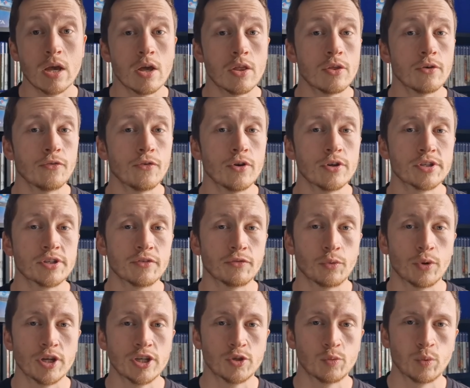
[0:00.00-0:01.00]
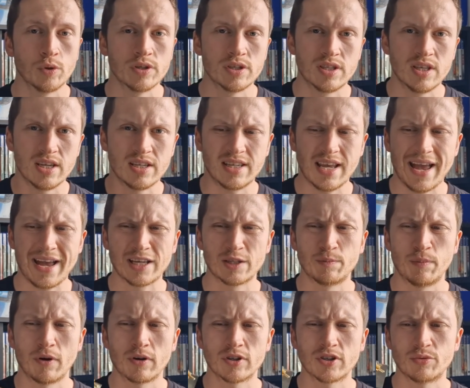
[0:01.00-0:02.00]
The first of which was this
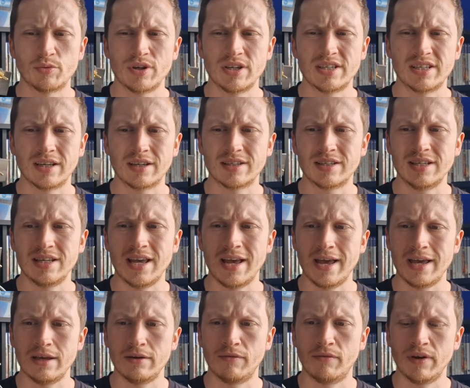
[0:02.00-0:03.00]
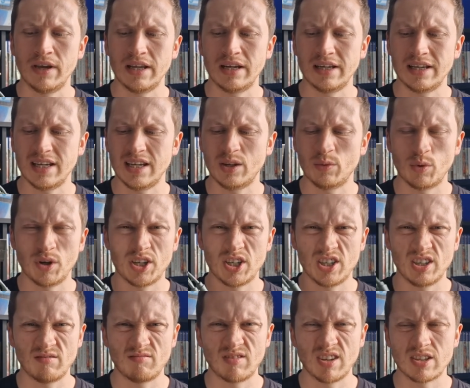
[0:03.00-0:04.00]
Xbox three sixty A V lead,
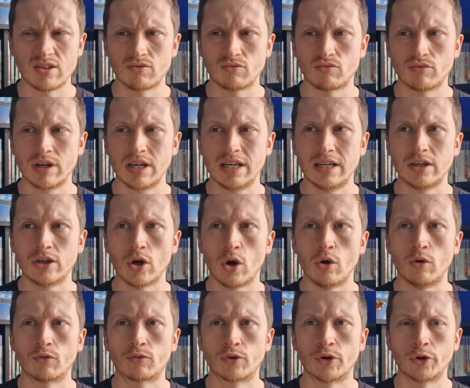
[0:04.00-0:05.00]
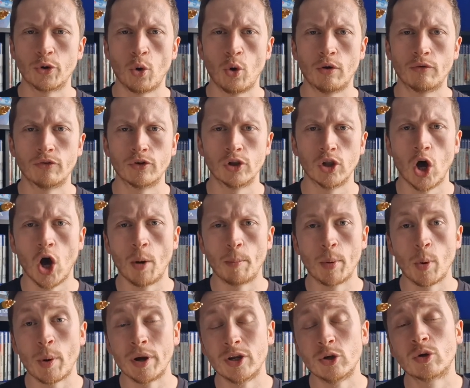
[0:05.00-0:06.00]
which doesn't really go for an awful lot,
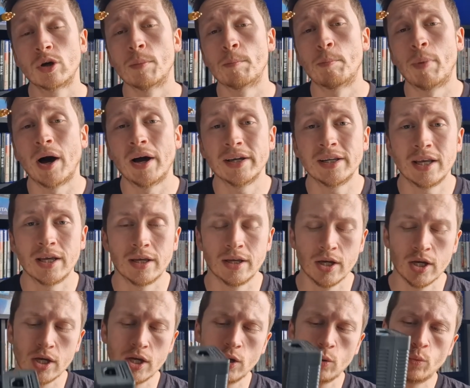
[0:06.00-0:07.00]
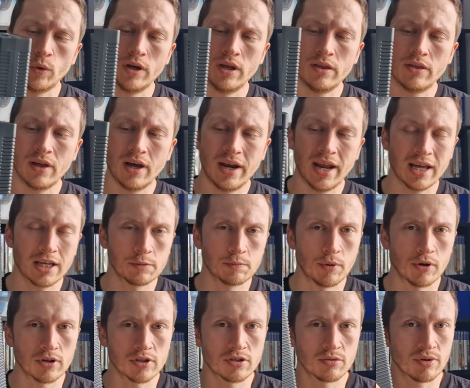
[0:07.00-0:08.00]
but when you combine it with an
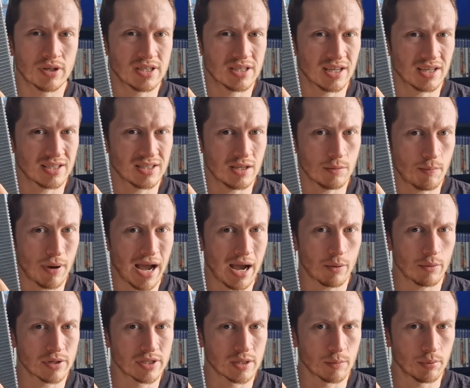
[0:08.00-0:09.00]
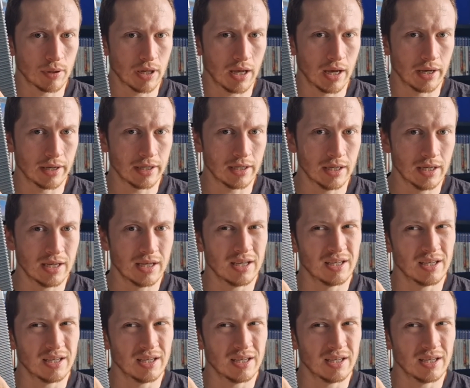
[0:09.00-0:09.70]
Xbox three sixty power supply,